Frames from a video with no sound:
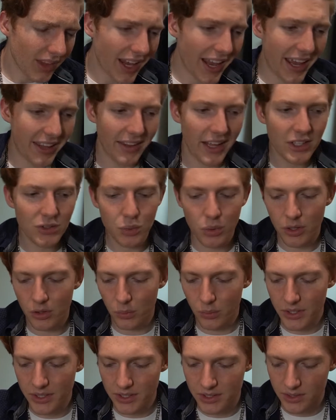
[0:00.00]
And that's one of the
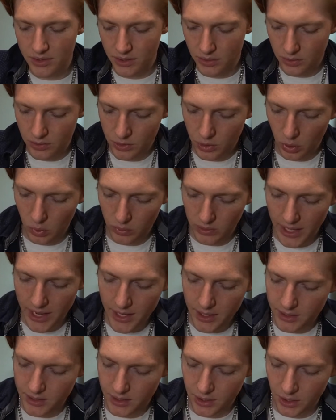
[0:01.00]
reasons. So
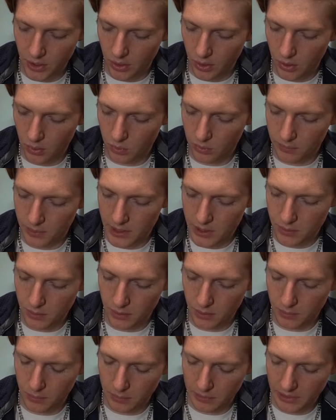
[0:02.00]
last year when
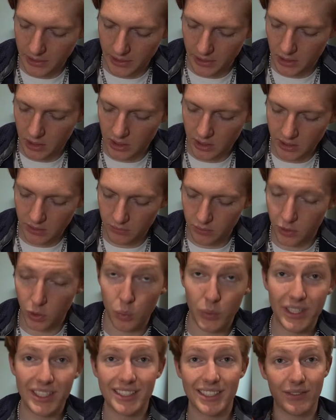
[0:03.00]
Pittsburgh played Cleveland in
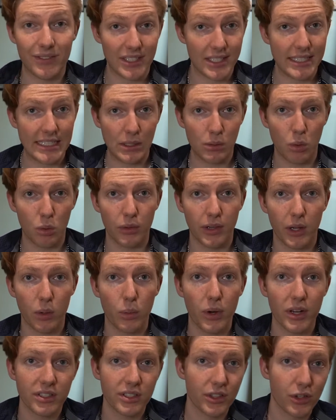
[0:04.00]
Week 17, when they
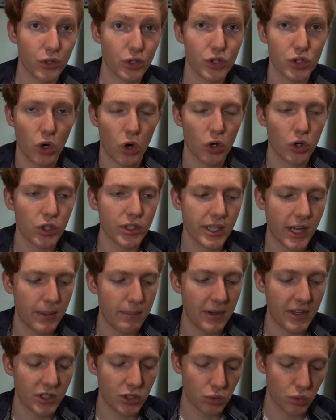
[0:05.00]
rested their starters and
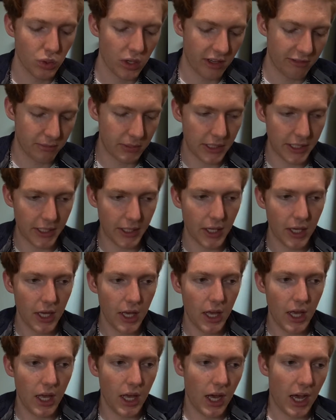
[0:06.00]
Mason Rudolph played,
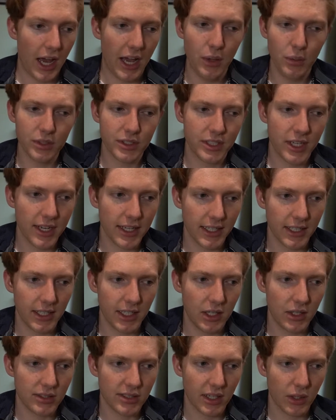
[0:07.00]
I was talking
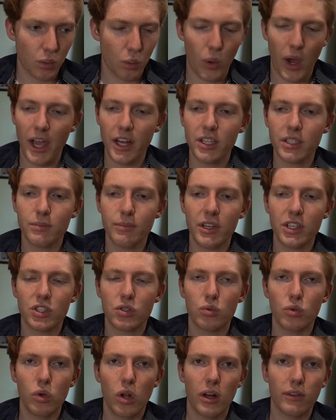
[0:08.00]
and I was like, why does
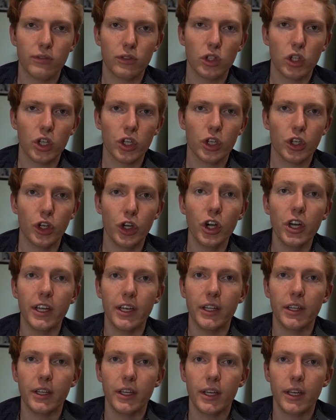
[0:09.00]
Mason Rudolph look good?